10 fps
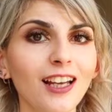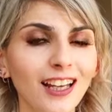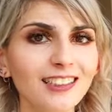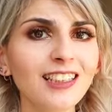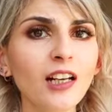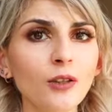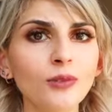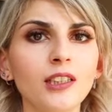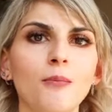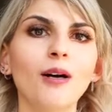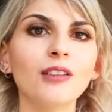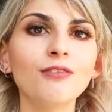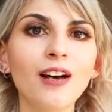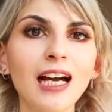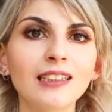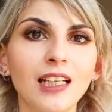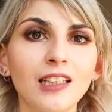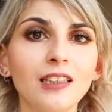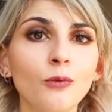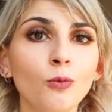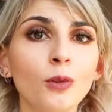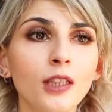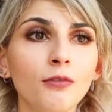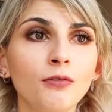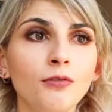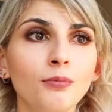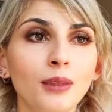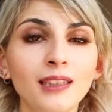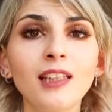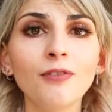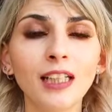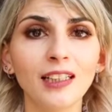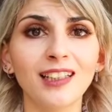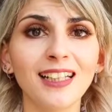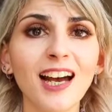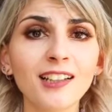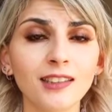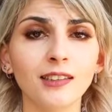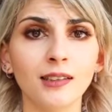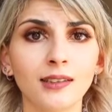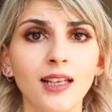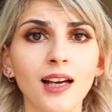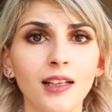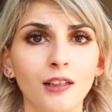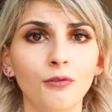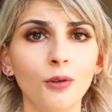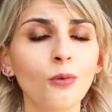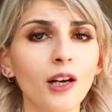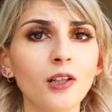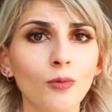It's not only about the fact that we've been living in a cashless society for quite a